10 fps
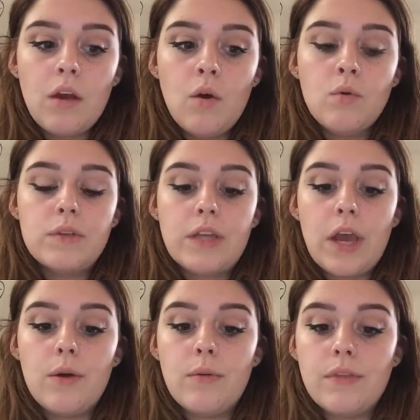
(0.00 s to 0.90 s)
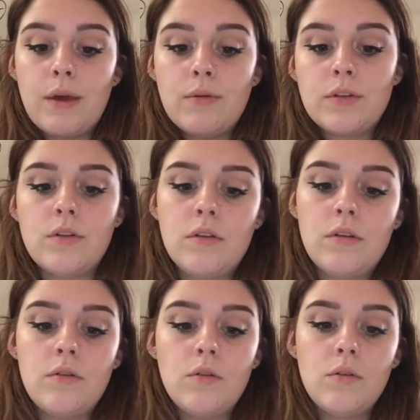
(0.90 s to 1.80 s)
Also, there was
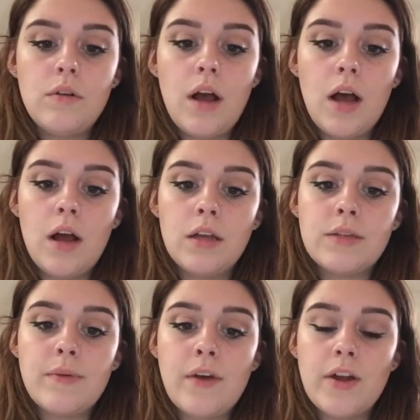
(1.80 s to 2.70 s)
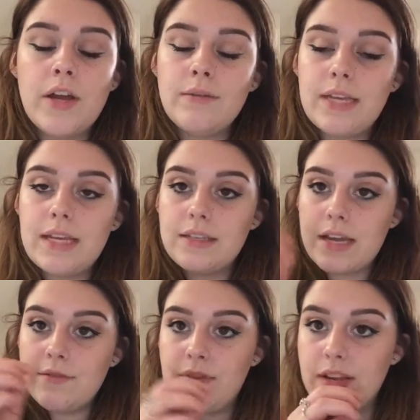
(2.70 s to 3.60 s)
something that I noticed
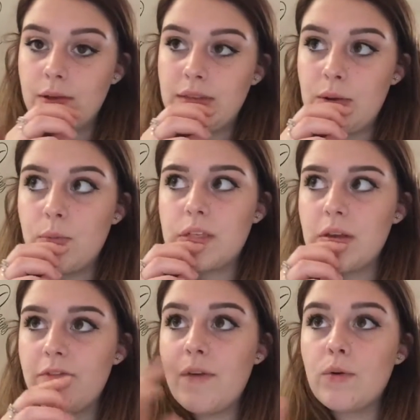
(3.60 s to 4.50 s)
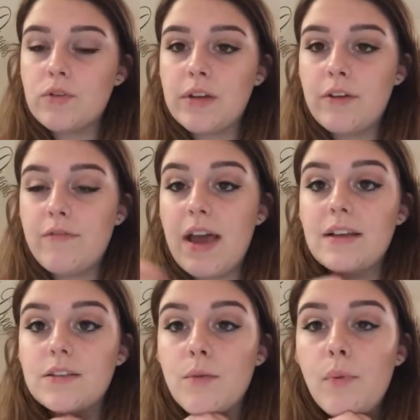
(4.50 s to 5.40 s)
in videos, and it was filtering
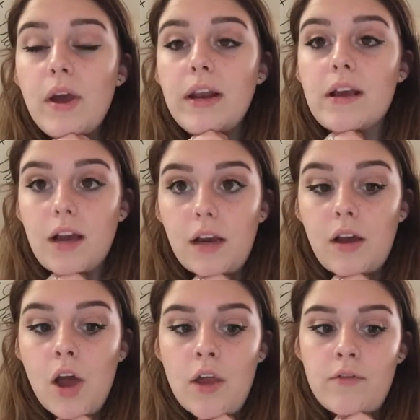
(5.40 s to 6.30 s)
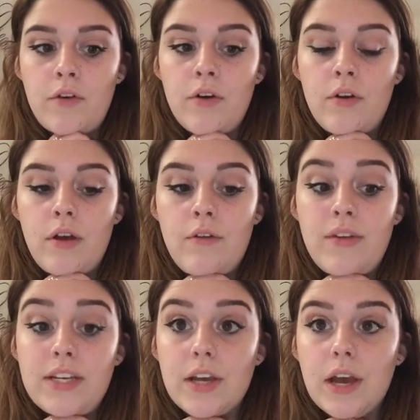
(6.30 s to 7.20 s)
effects. So putting a colour over a
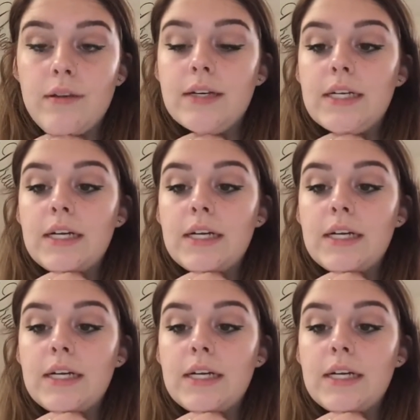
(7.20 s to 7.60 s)
video.